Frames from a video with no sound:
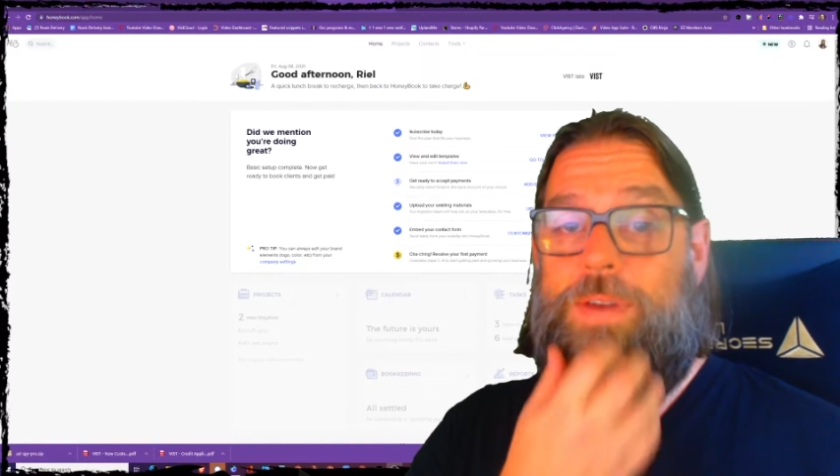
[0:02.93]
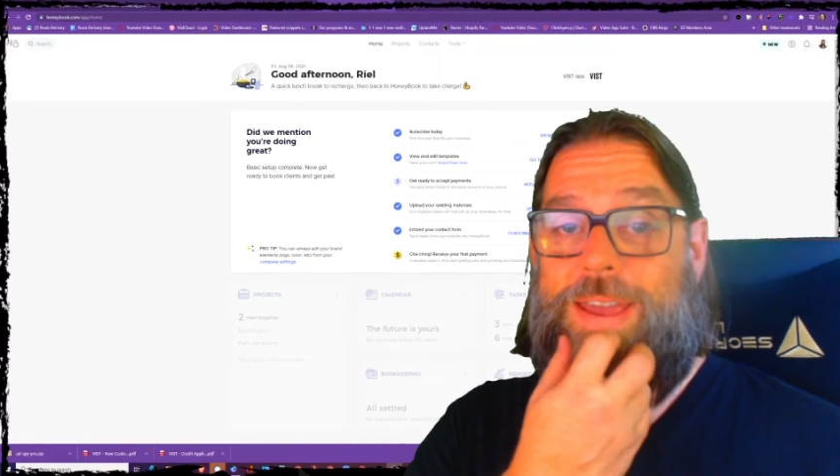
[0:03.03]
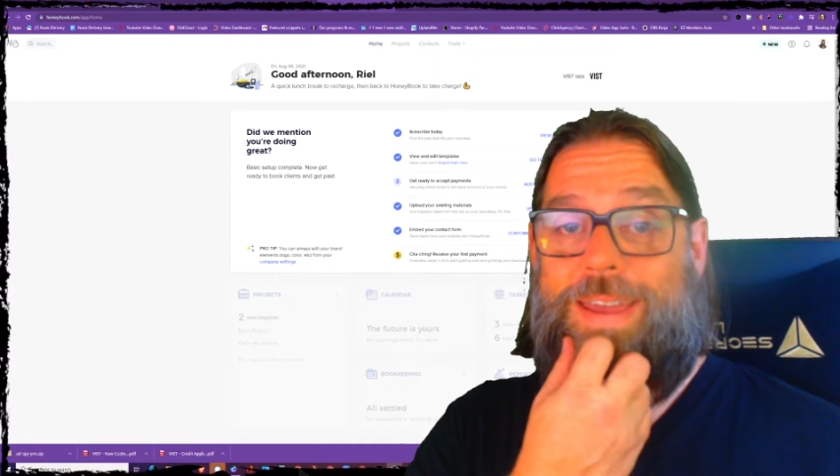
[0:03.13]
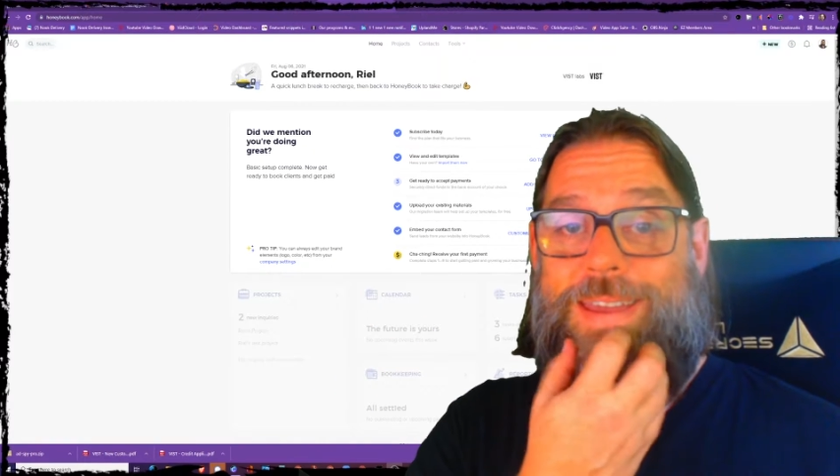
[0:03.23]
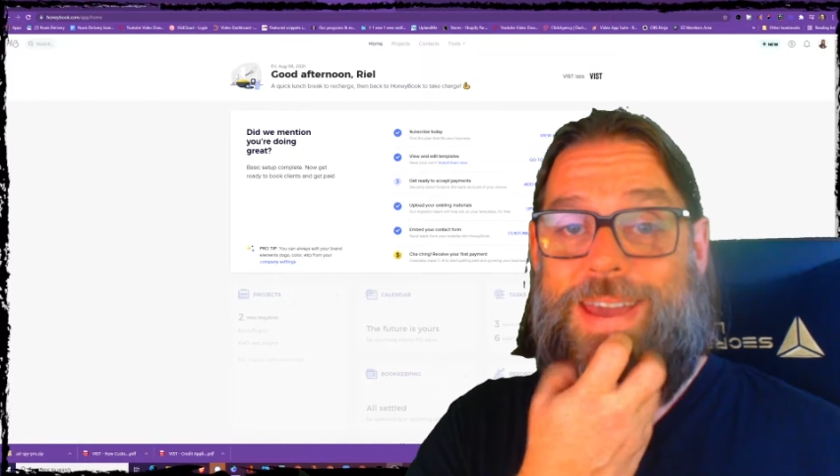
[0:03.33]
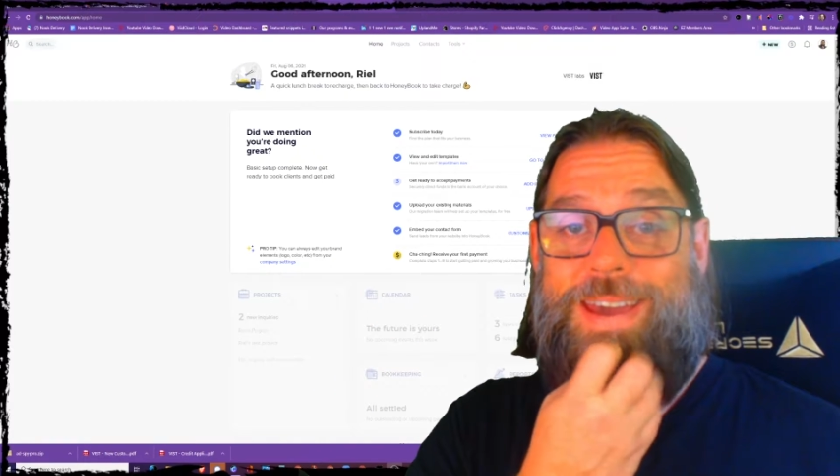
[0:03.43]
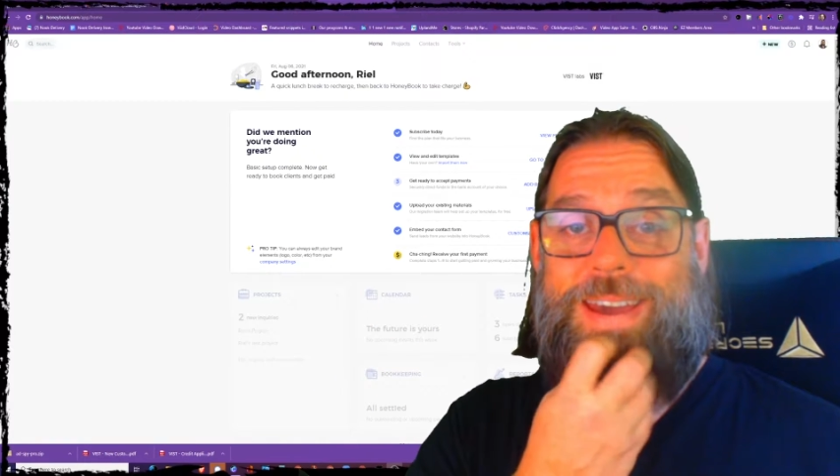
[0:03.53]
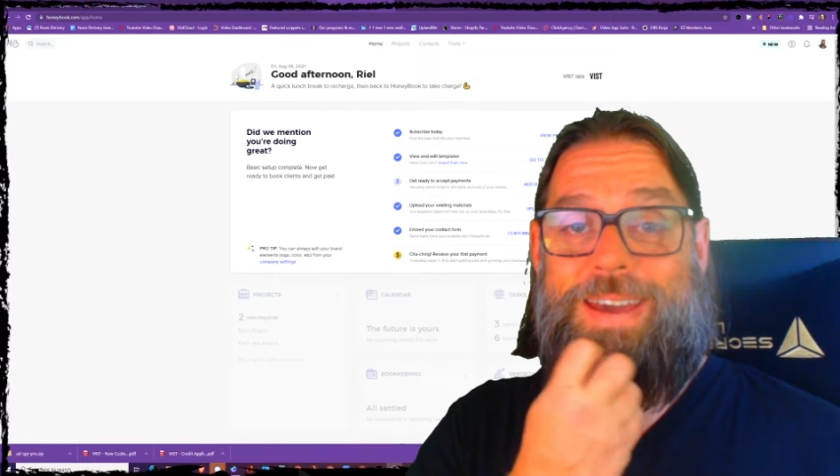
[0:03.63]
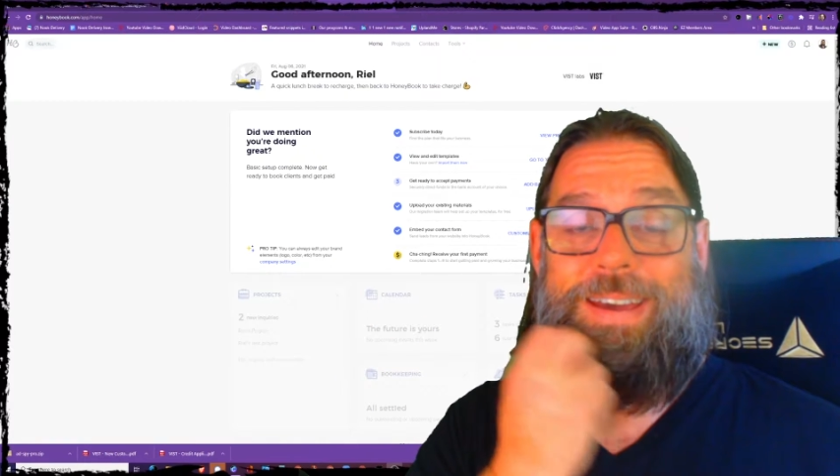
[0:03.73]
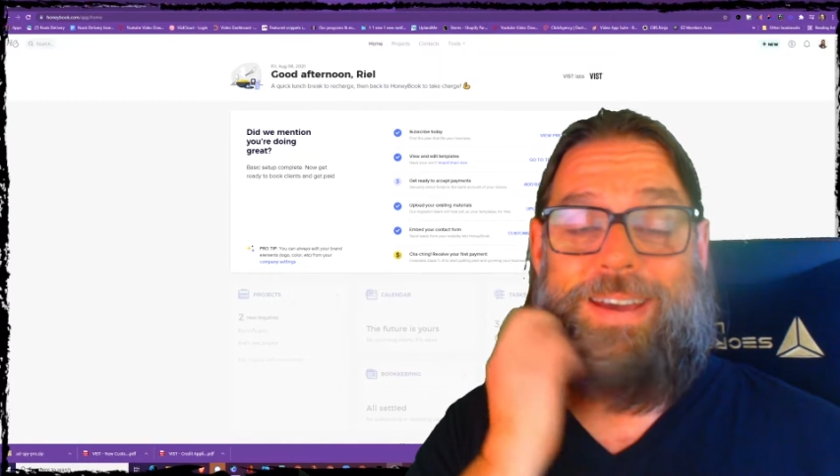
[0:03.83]
a
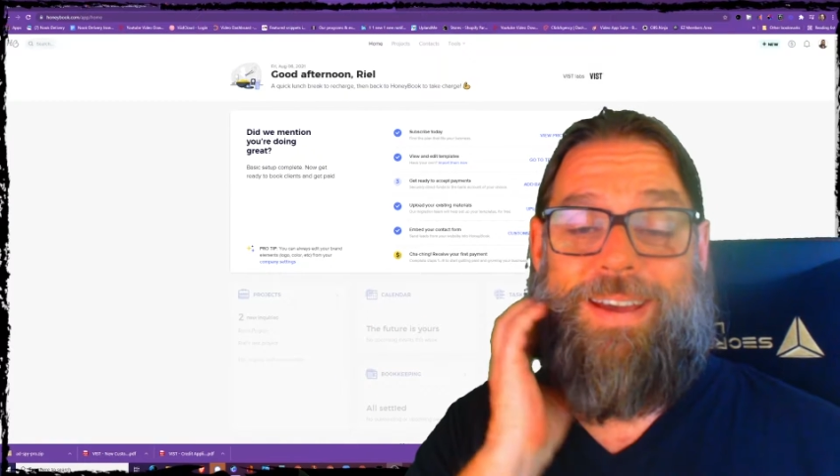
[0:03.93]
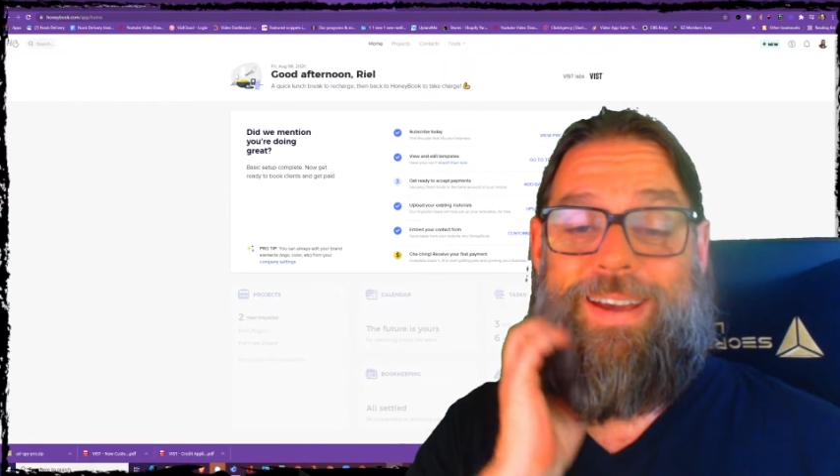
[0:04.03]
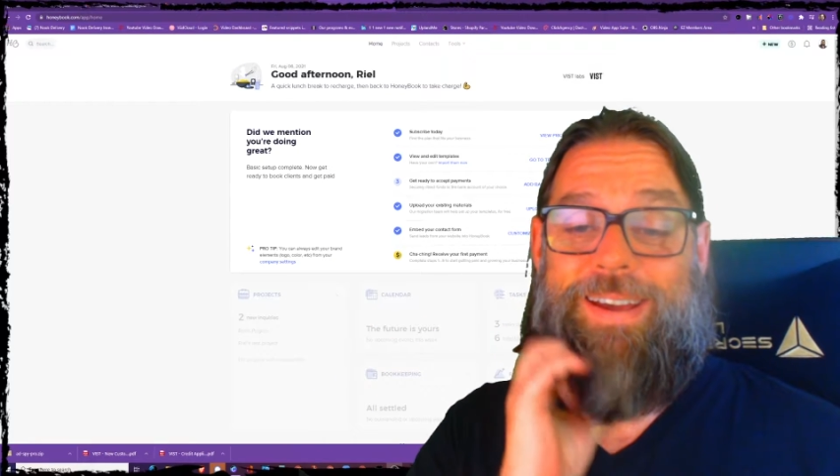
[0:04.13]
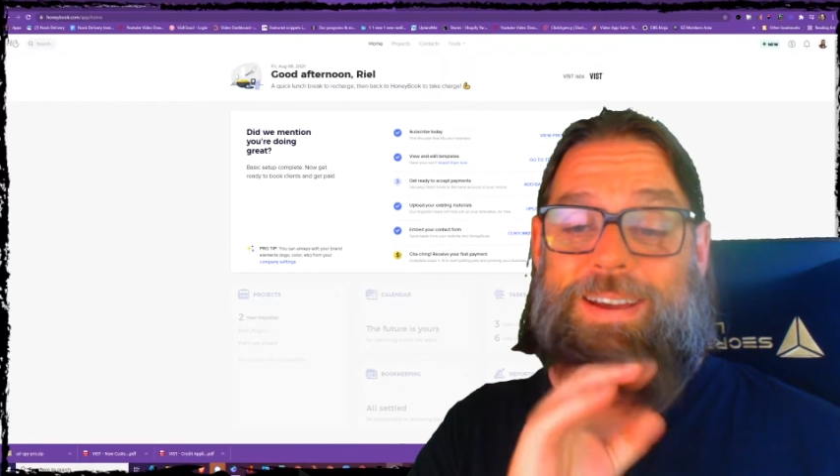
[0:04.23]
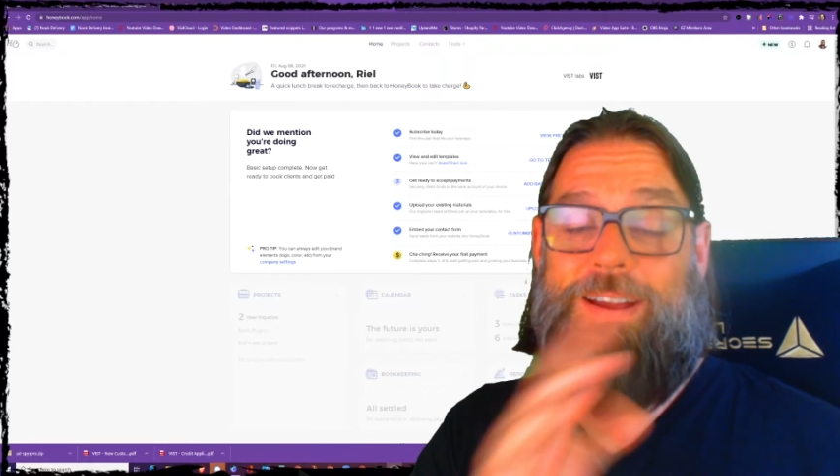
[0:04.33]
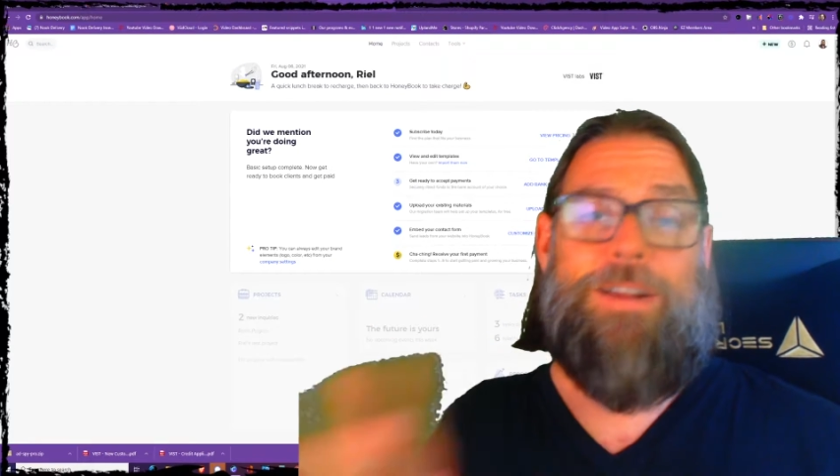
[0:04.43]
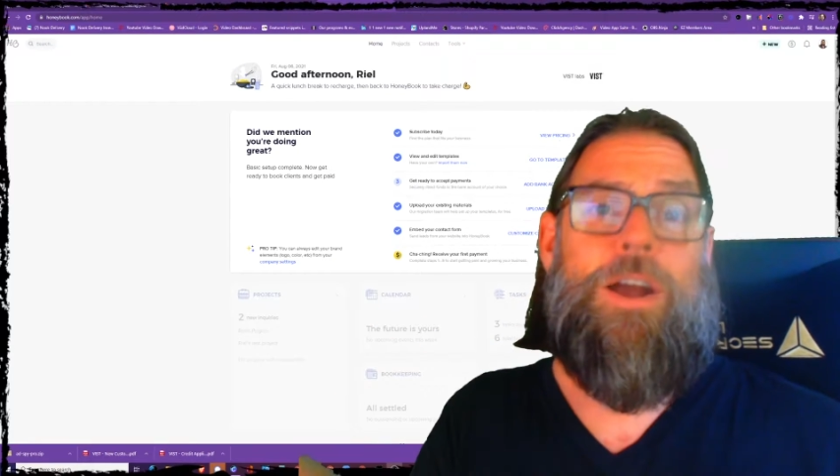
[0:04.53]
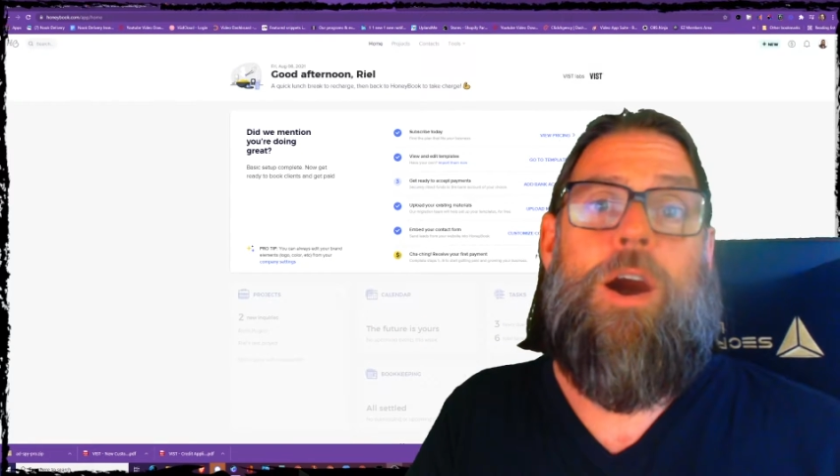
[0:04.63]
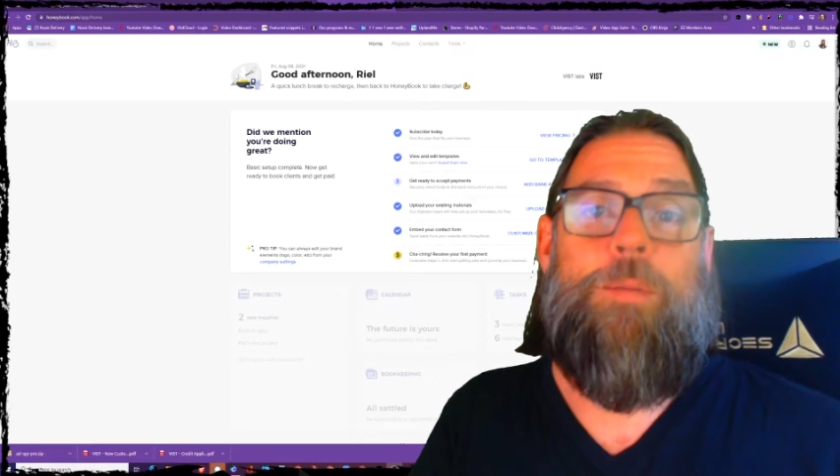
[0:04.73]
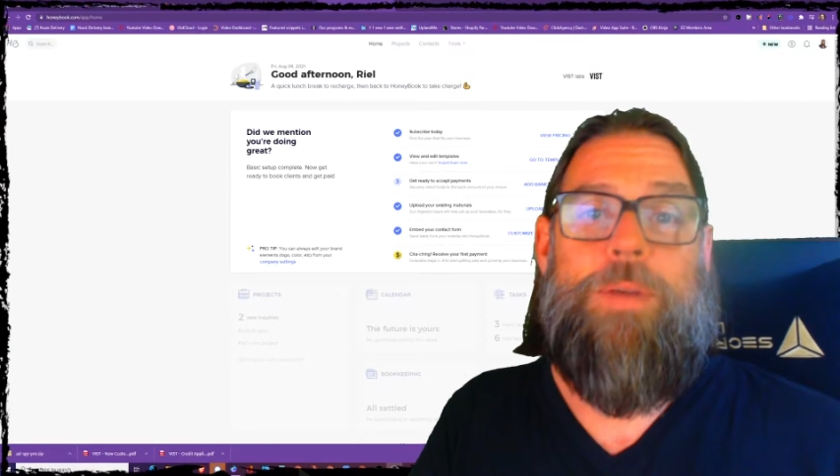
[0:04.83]
uh, uh, a
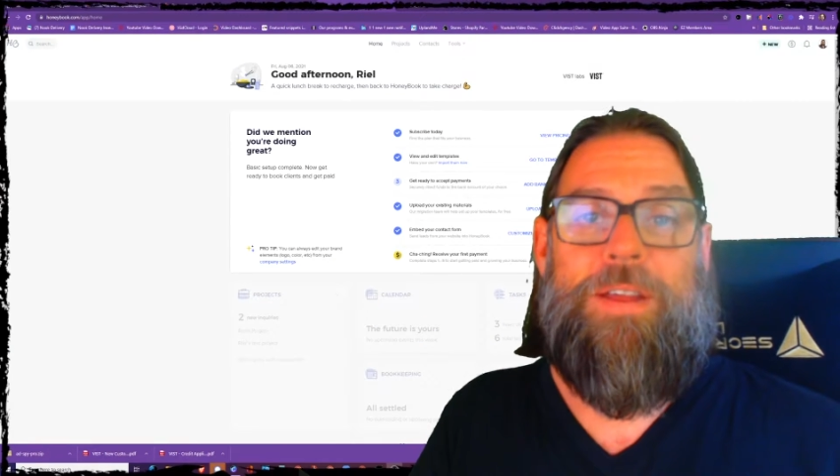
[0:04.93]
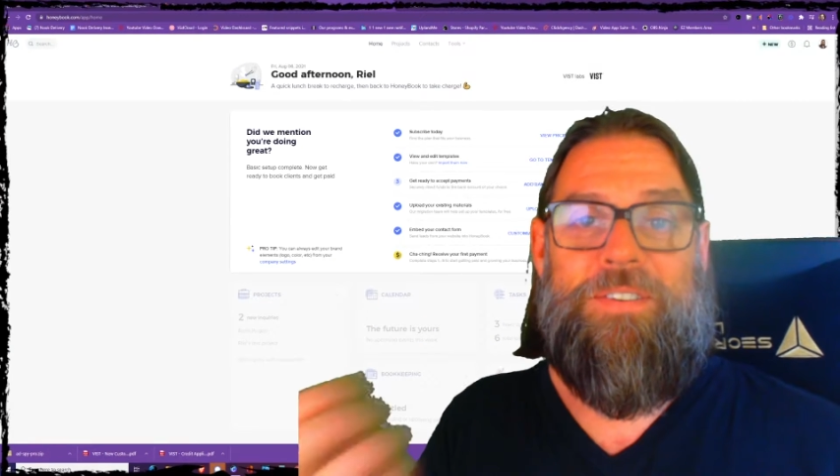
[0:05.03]
comment.